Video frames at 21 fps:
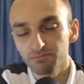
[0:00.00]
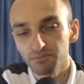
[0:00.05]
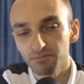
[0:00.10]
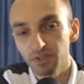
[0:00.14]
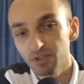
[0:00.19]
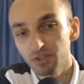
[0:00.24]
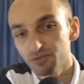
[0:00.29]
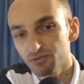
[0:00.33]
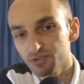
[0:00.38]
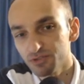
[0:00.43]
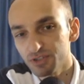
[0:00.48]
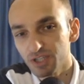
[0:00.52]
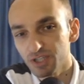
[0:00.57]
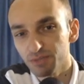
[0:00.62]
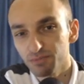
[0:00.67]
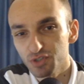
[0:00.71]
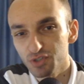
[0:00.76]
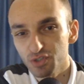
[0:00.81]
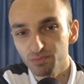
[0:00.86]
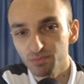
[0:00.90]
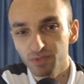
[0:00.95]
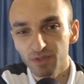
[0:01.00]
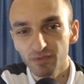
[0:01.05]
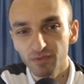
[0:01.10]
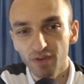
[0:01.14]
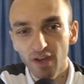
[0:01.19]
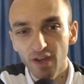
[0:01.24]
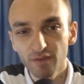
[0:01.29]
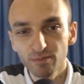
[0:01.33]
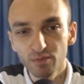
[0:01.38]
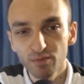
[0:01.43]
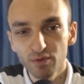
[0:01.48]
interesting bishop
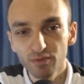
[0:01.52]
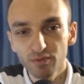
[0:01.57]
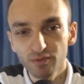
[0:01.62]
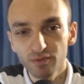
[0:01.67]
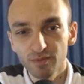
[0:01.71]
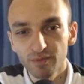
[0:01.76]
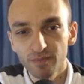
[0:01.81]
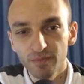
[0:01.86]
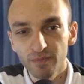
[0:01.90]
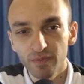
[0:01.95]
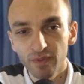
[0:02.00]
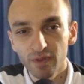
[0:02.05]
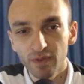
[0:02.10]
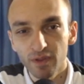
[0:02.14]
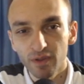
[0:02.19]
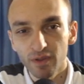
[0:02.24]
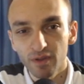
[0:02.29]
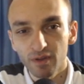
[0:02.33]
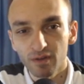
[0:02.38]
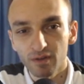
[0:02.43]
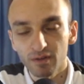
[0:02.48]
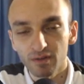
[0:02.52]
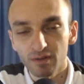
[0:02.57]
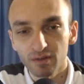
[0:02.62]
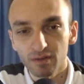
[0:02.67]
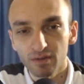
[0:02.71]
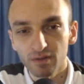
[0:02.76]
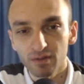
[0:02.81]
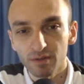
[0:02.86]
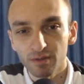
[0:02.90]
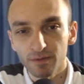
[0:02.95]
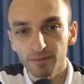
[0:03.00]
d5 move.
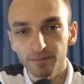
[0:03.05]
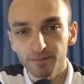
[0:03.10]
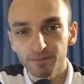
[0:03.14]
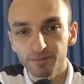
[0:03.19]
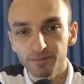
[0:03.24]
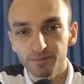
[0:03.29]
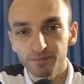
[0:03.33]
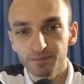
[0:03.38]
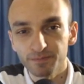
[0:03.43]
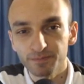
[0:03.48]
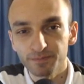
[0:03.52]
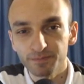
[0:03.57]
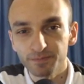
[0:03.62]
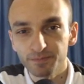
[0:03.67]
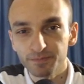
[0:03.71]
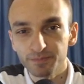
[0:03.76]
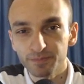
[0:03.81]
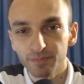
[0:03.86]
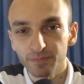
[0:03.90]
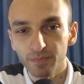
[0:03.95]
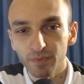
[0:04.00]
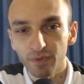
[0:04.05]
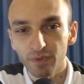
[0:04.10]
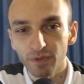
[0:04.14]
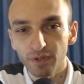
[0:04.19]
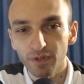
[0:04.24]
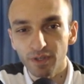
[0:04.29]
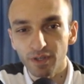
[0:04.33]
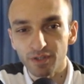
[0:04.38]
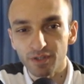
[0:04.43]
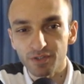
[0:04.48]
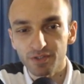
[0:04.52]
Uh,
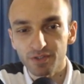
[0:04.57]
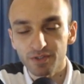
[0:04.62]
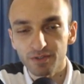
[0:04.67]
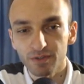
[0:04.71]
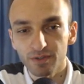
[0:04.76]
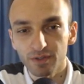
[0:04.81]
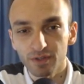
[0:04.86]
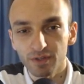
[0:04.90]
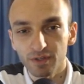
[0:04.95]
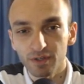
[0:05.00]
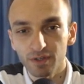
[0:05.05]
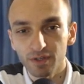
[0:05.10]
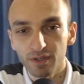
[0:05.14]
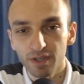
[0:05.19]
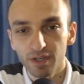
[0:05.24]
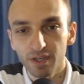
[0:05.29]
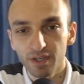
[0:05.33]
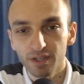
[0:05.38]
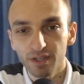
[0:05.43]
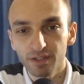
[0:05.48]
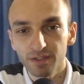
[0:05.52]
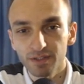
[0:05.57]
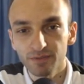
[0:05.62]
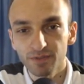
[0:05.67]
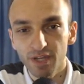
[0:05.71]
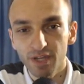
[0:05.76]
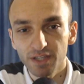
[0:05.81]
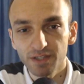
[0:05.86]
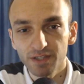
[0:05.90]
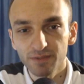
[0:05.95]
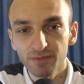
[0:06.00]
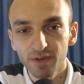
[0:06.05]
yes, and if
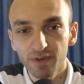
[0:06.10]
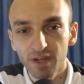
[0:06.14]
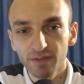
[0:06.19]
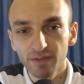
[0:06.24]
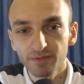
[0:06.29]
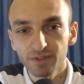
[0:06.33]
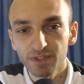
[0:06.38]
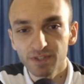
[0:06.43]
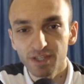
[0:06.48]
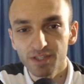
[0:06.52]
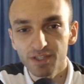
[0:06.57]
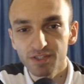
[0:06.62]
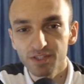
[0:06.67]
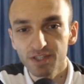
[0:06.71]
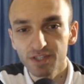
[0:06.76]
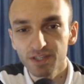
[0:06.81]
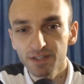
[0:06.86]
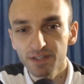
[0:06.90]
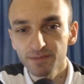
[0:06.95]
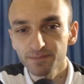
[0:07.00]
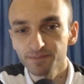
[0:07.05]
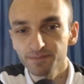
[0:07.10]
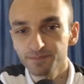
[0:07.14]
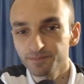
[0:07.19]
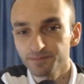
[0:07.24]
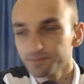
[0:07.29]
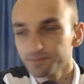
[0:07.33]
knight d5, he takes d.